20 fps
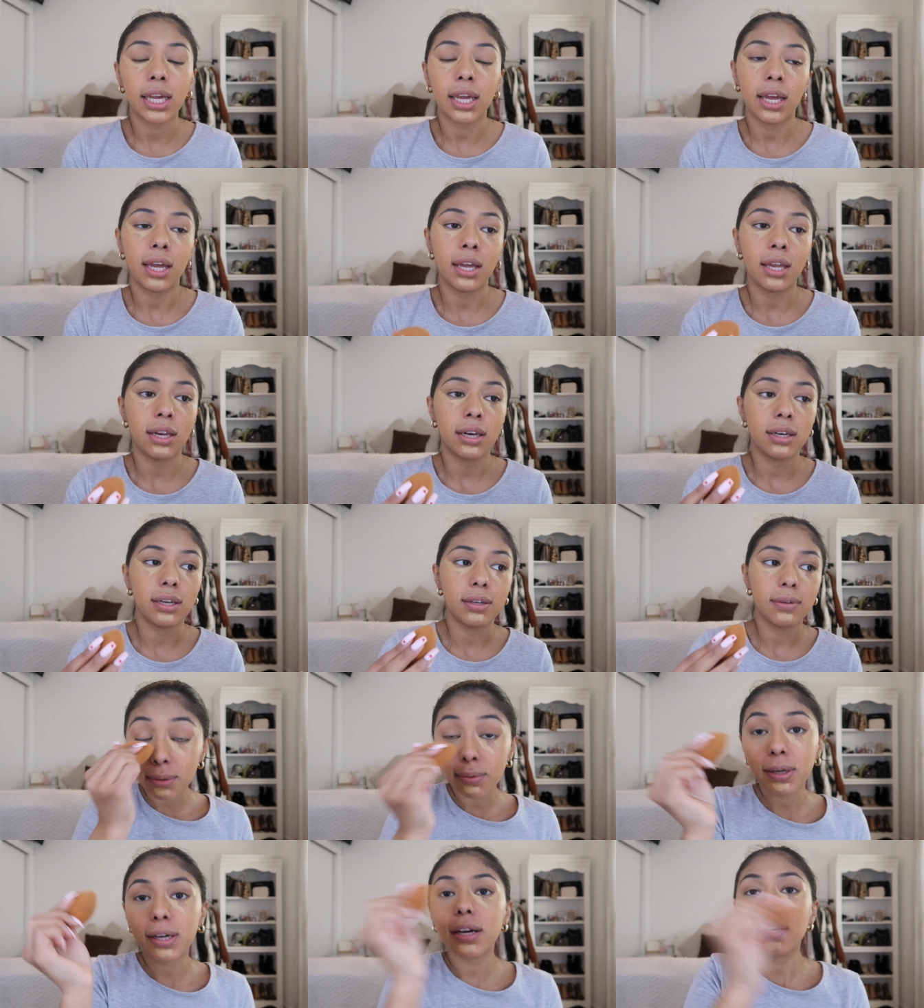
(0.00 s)
And
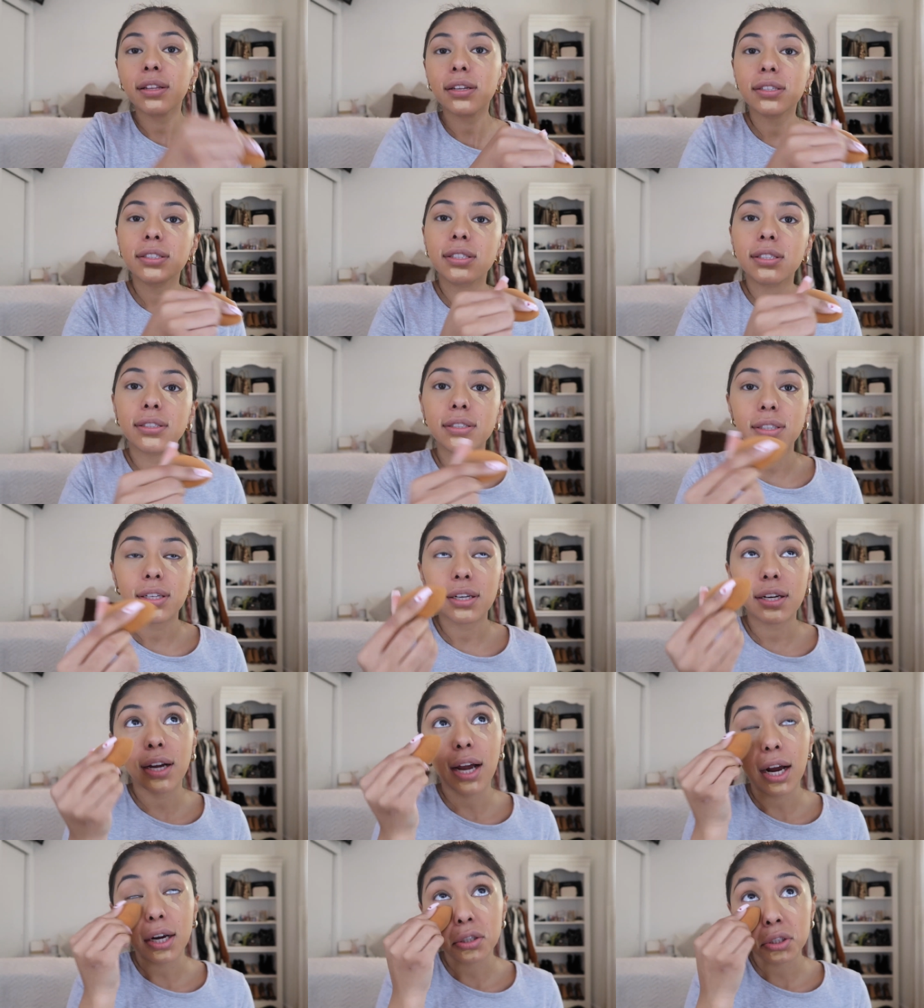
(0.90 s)
my other
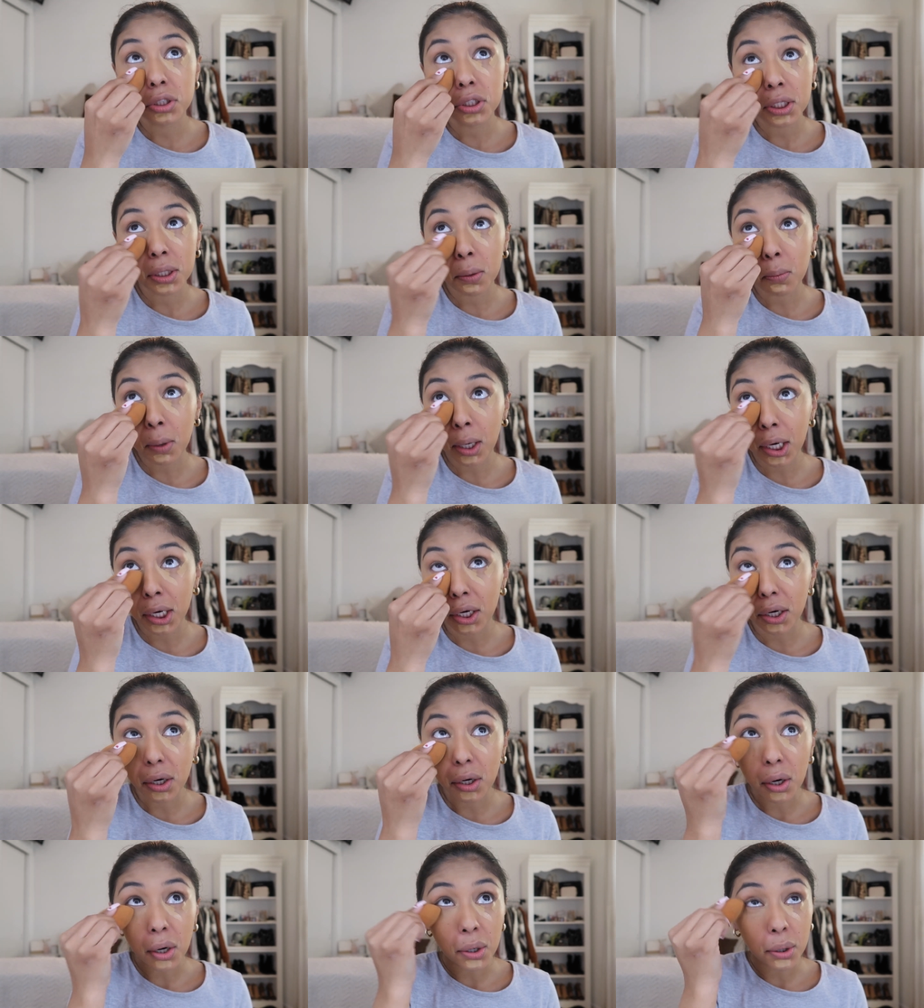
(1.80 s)
sister actually made
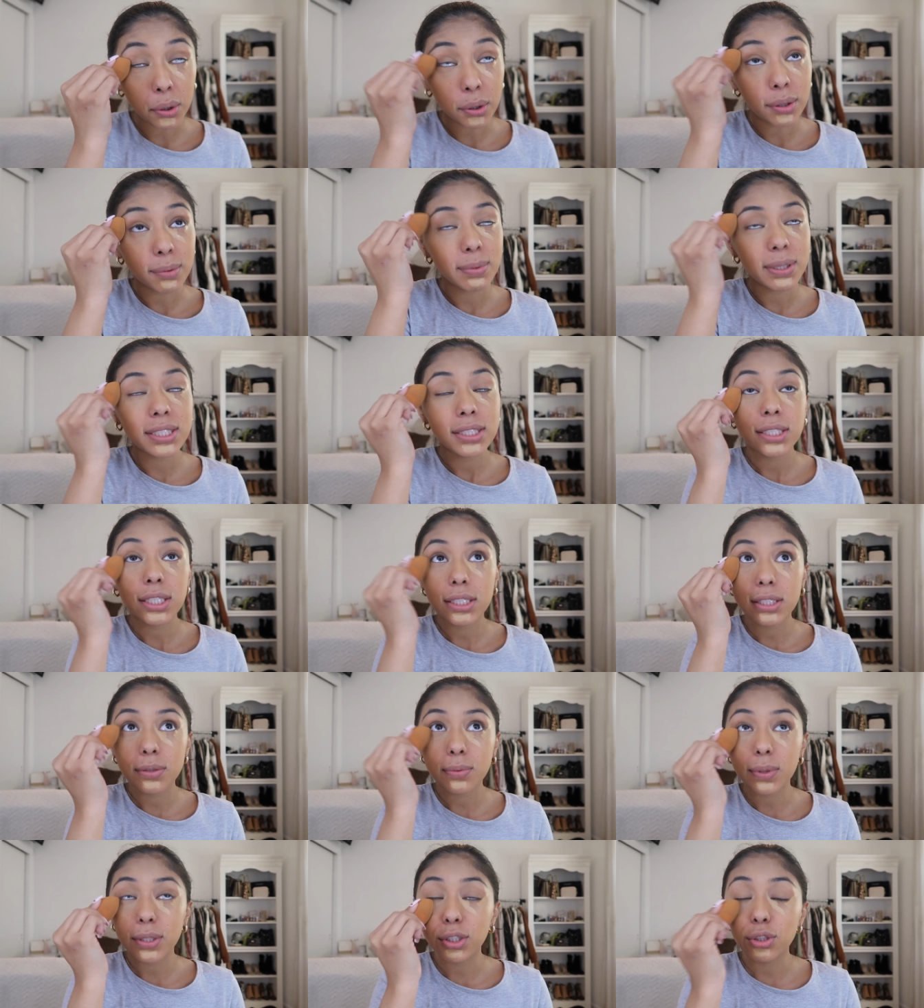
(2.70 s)
her own
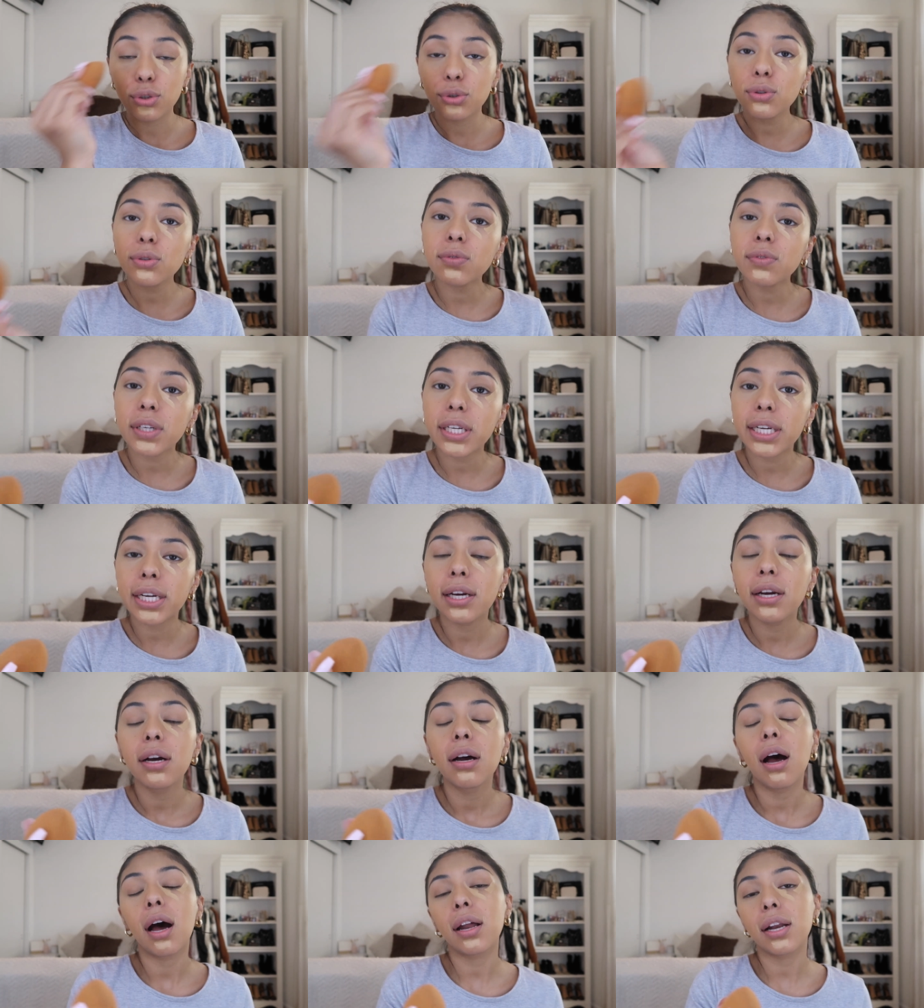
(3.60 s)
business with jewelry
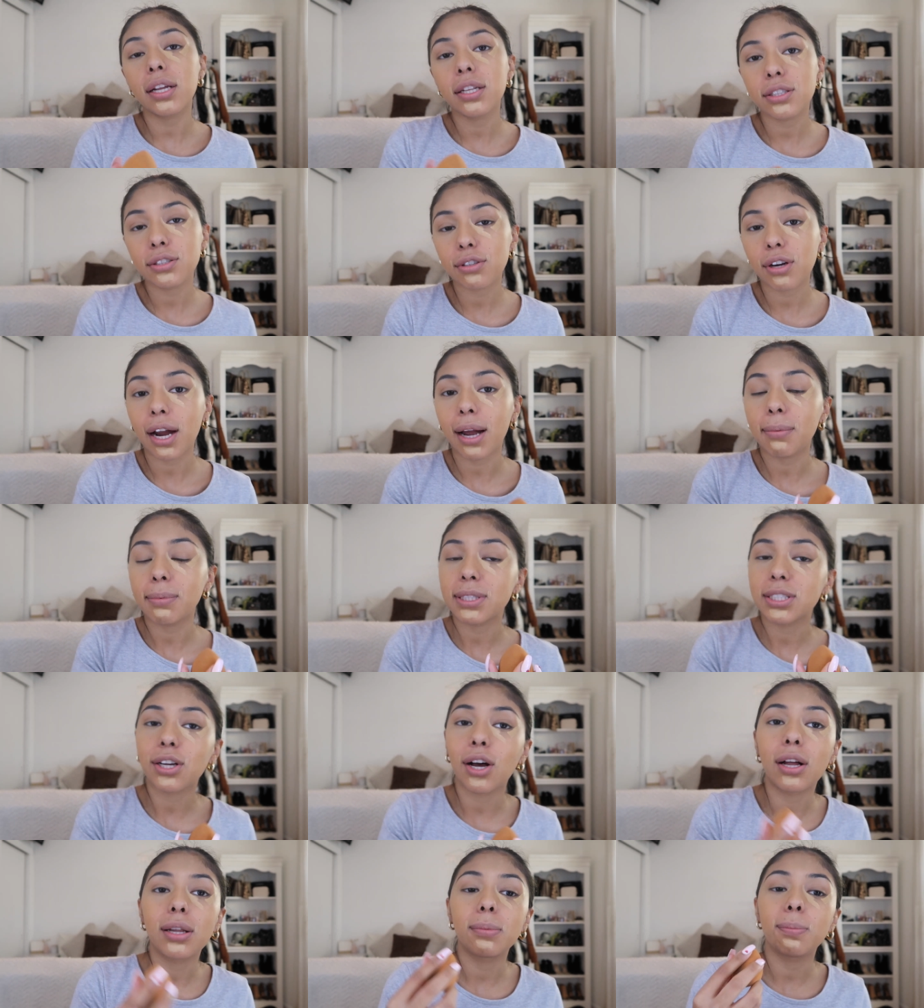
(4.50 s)
on Instagram.
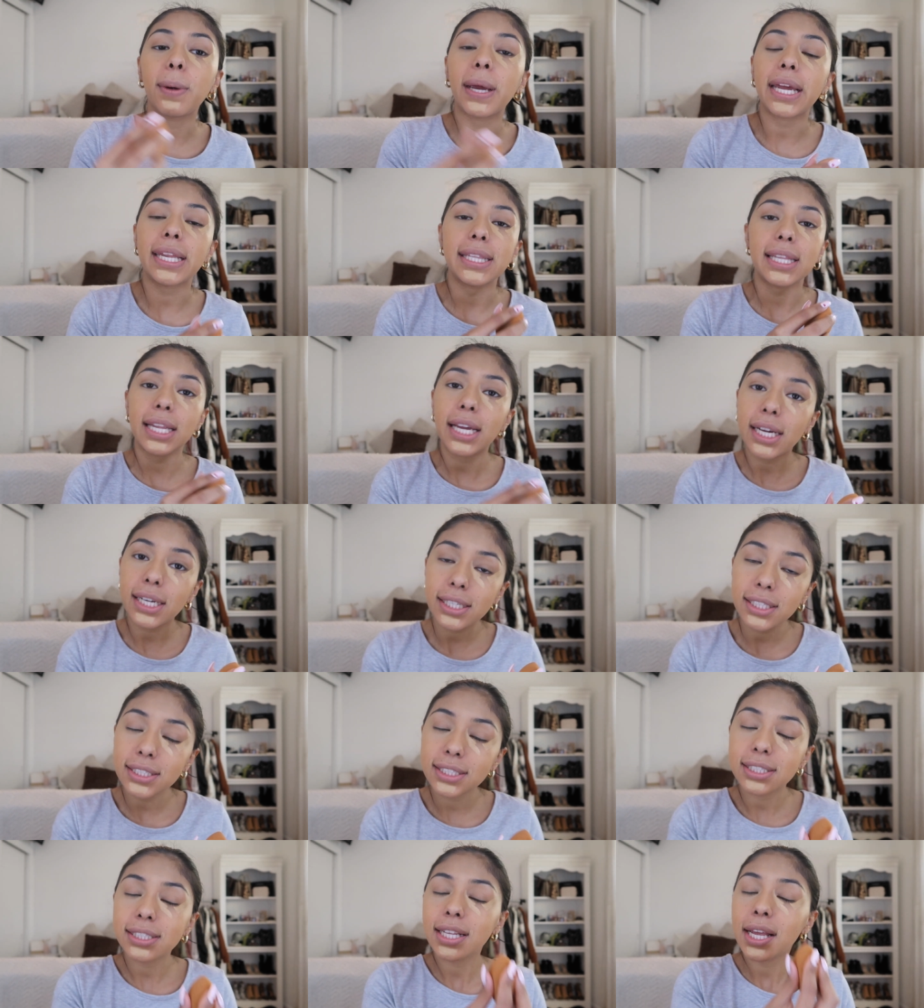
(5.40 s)
It's called BEIN
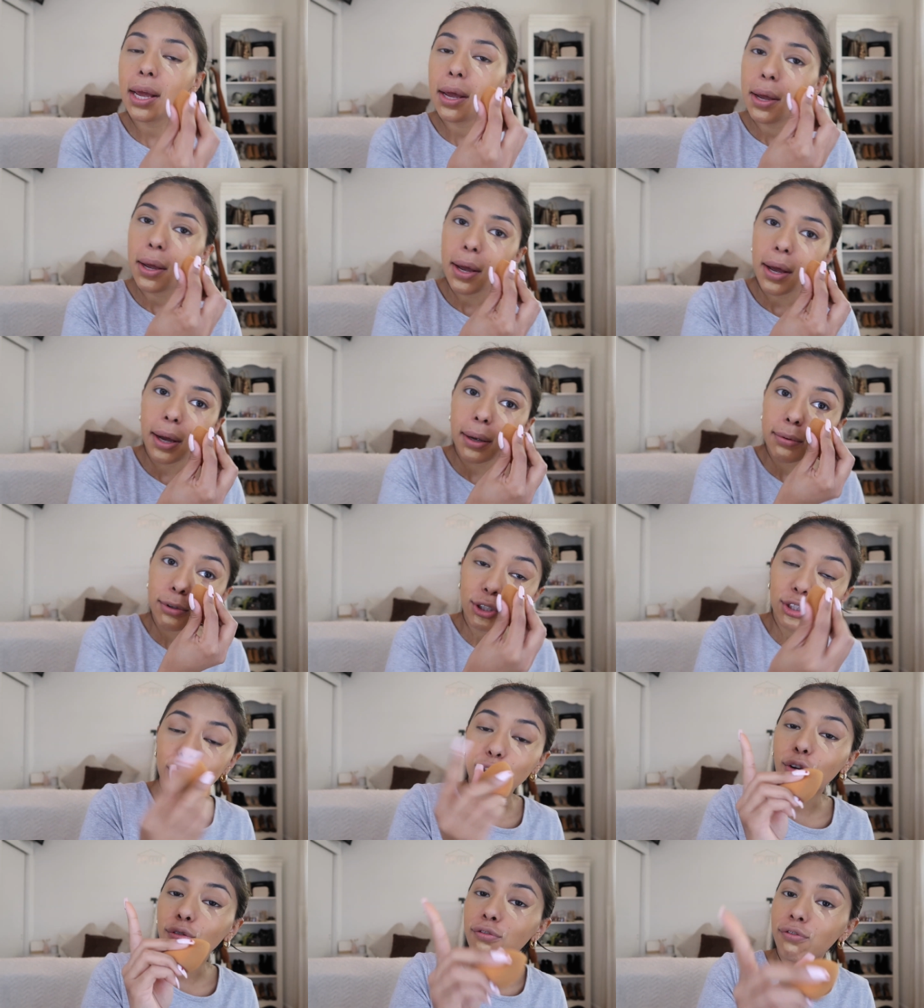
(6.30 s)
LUXE. You
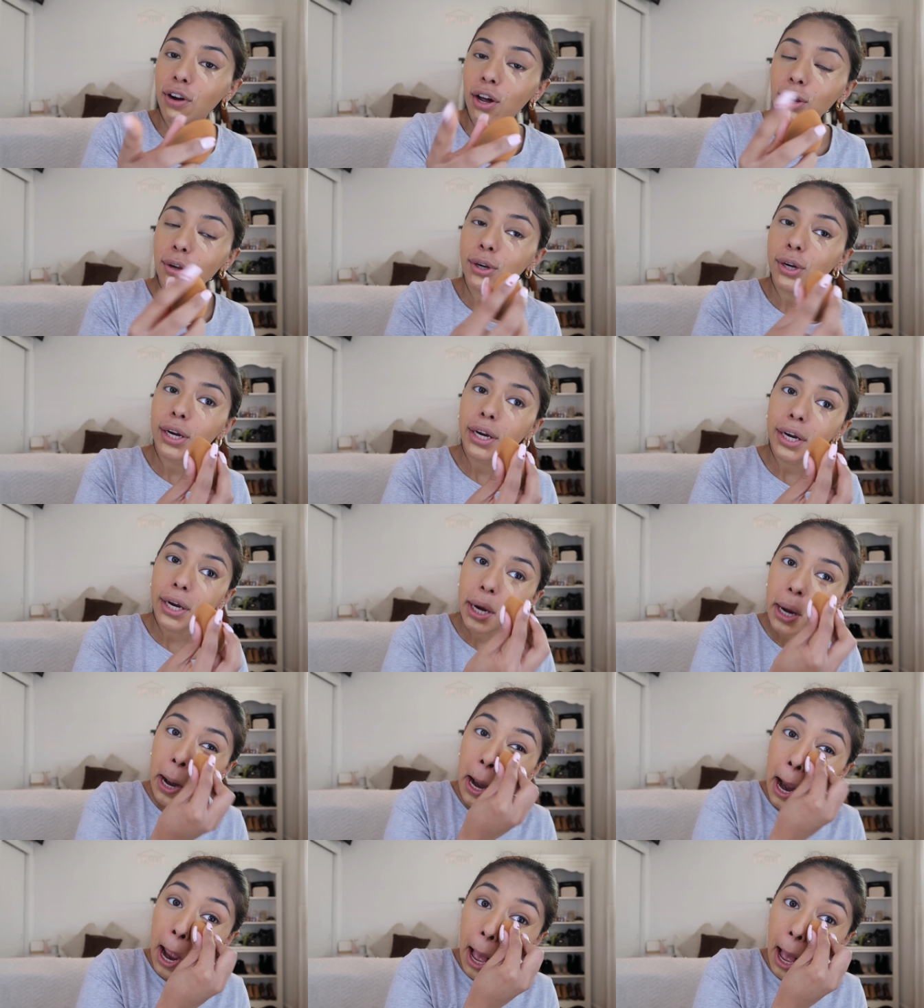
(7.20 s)
should go follow her.